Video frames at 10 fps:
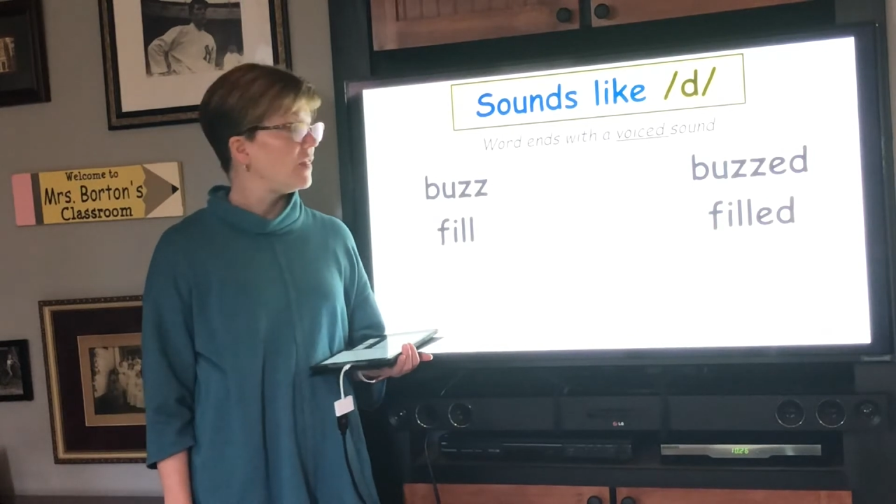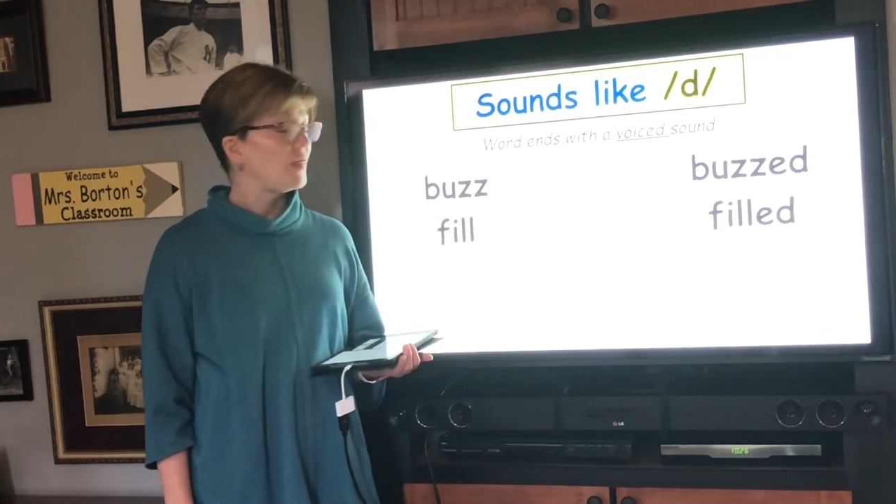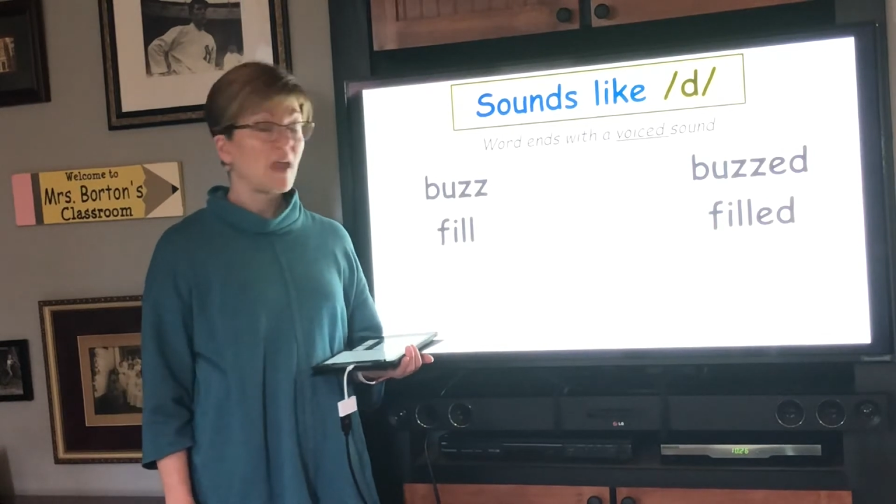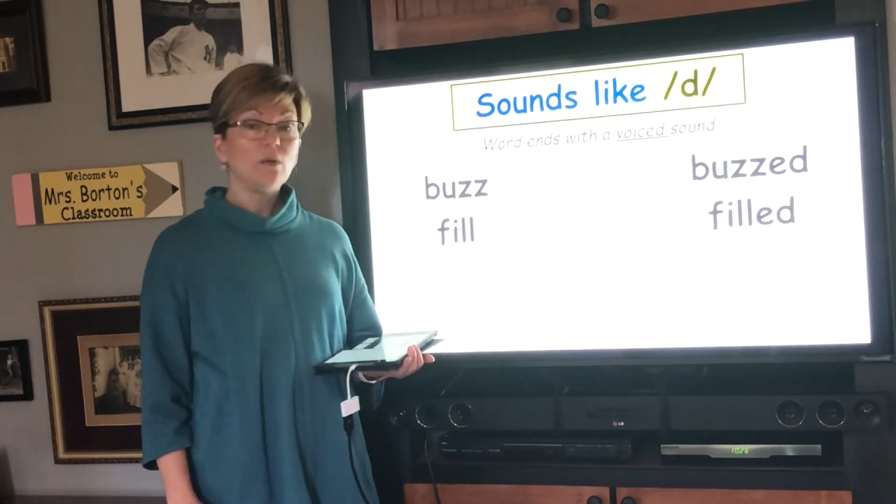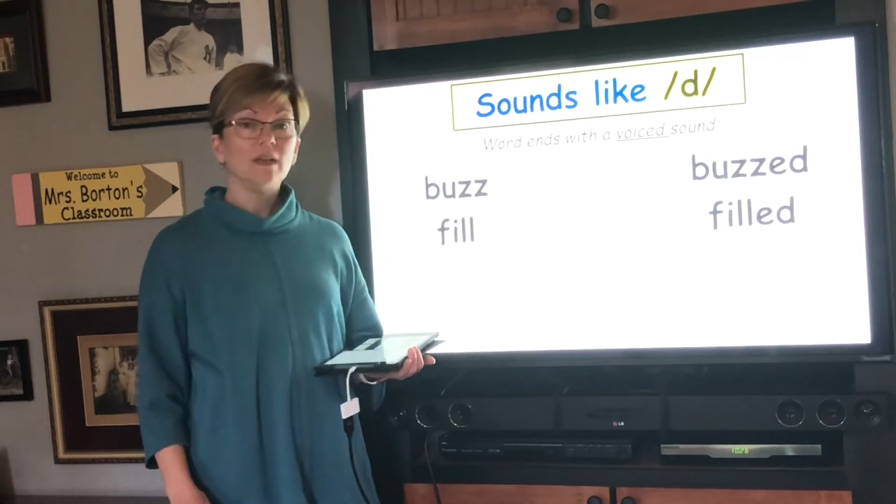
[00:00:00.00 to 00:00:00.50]

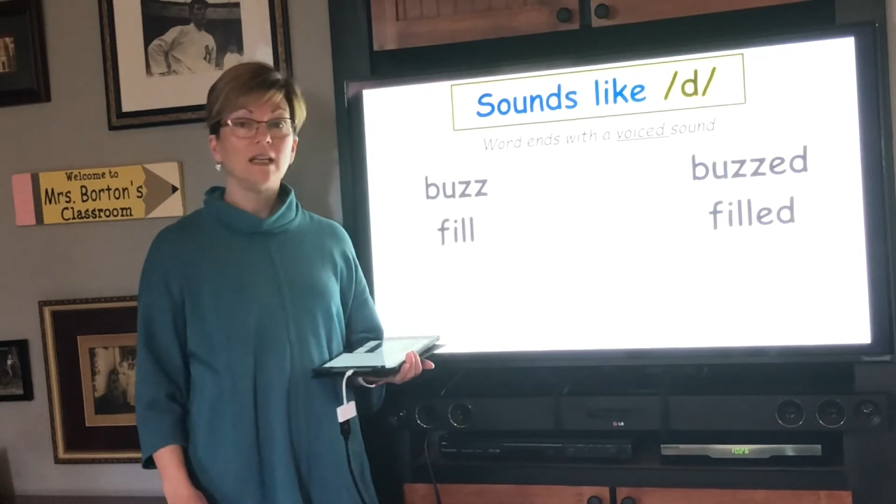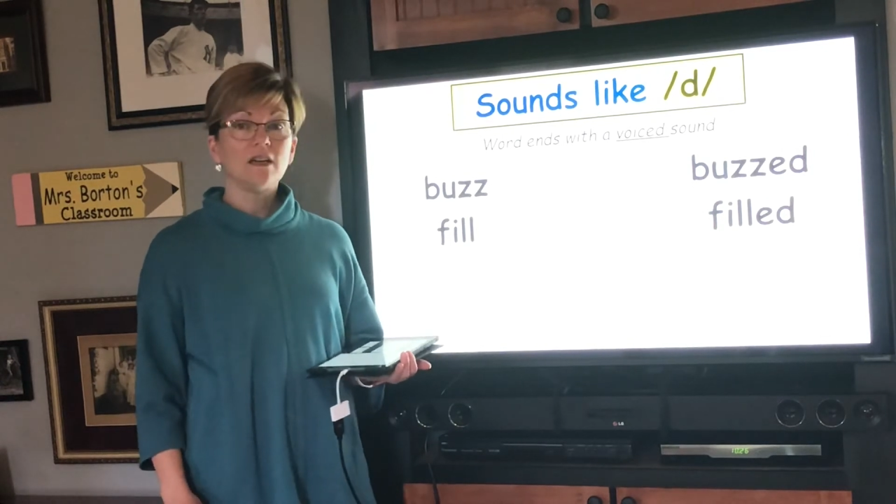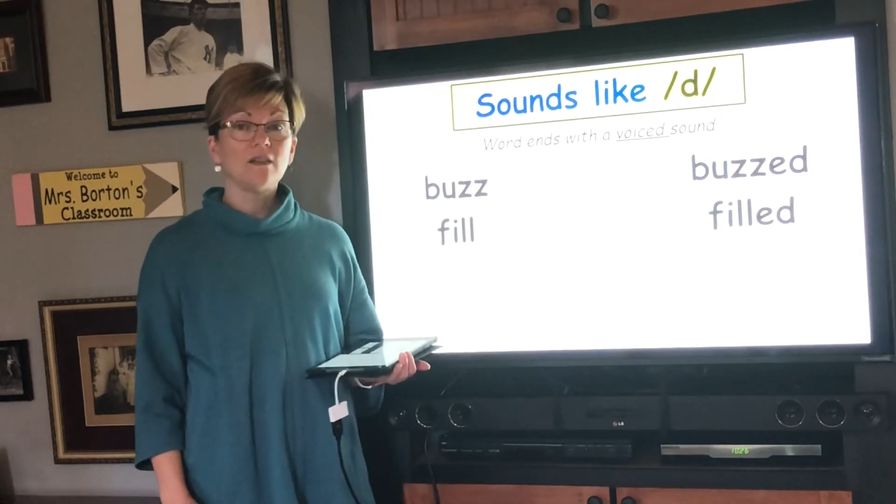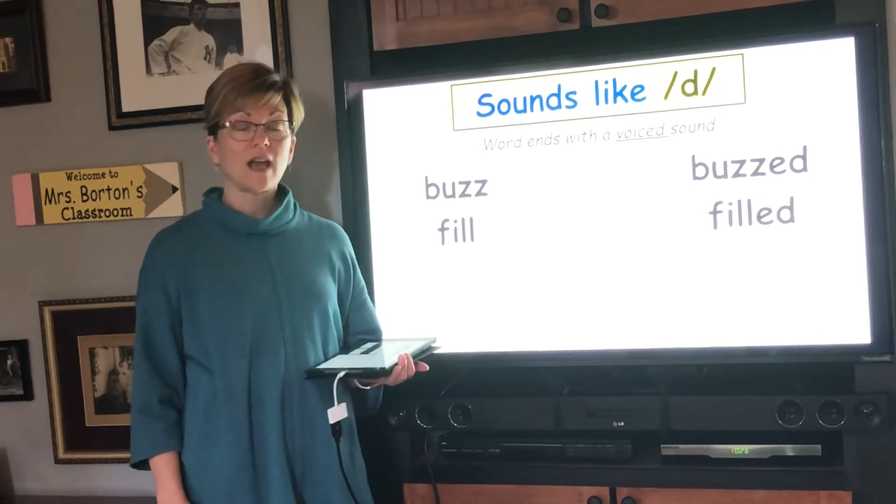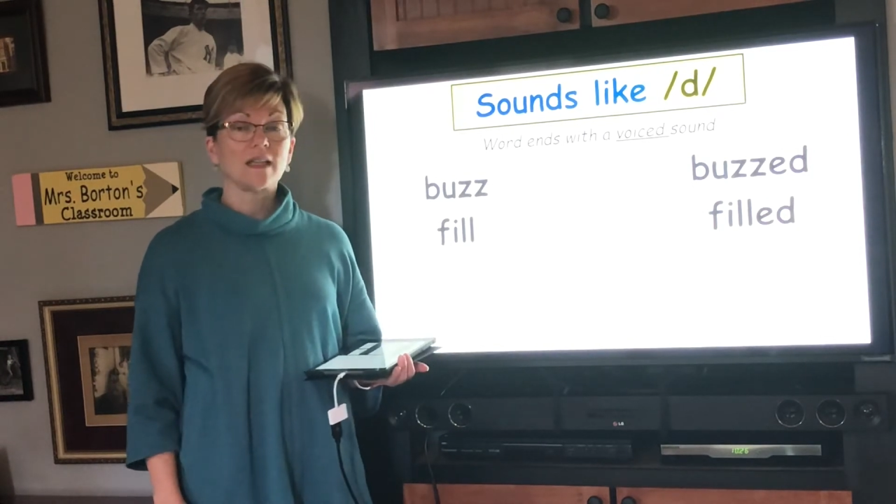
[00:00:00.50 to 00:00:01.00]
they will hear
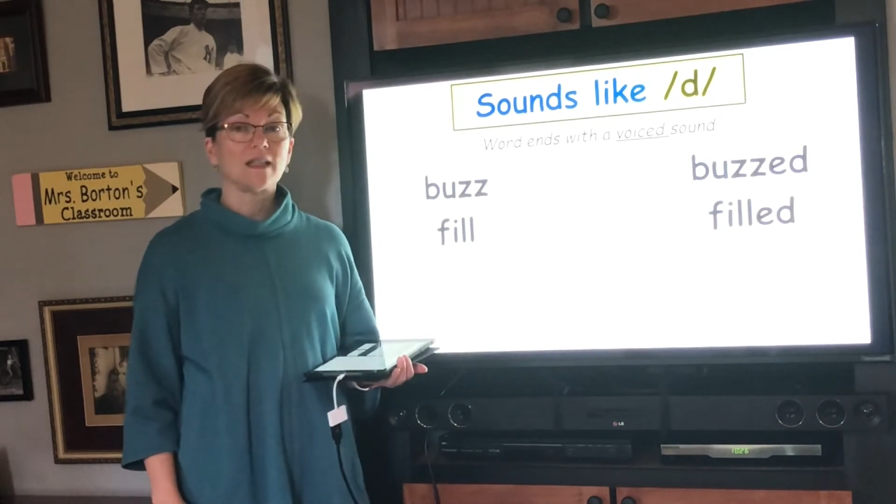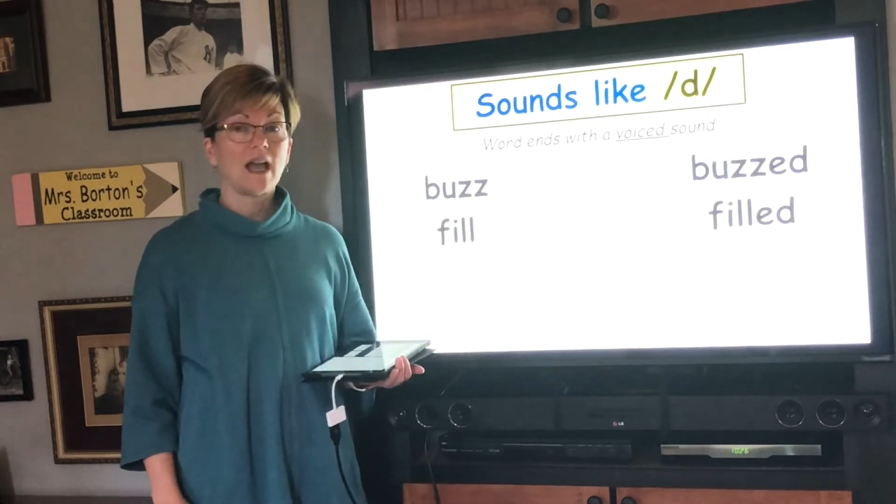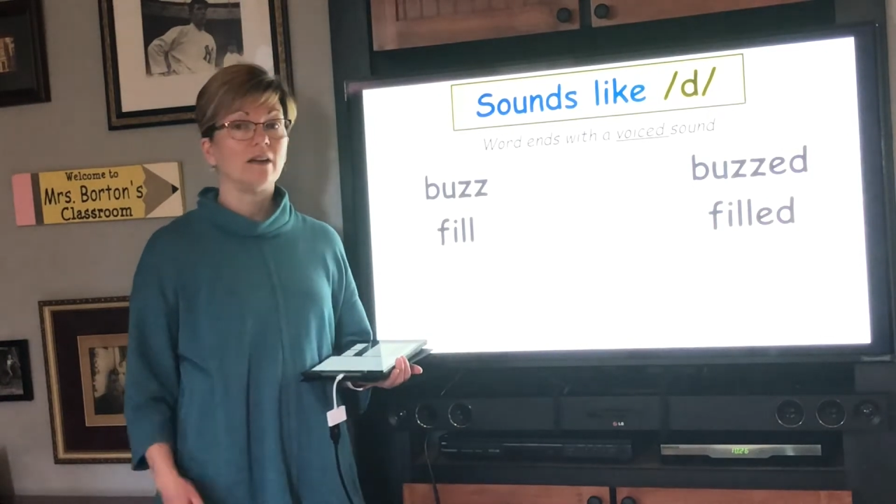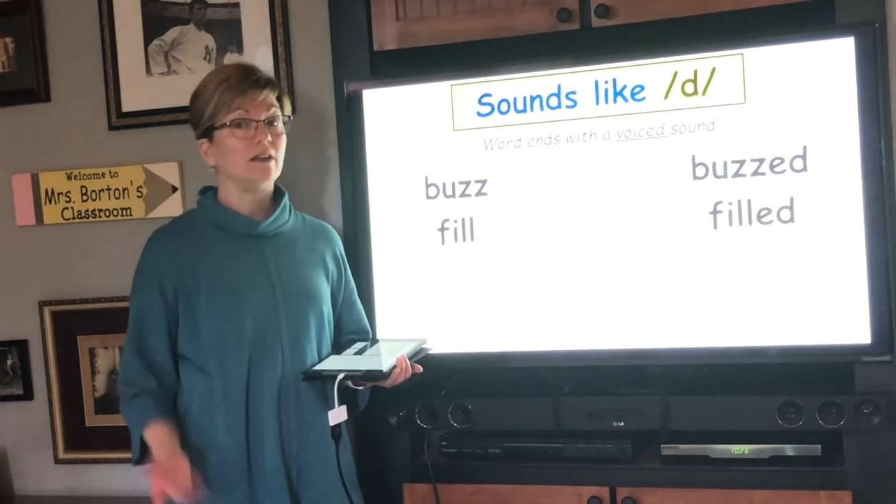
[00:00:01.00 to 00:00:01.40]
that sound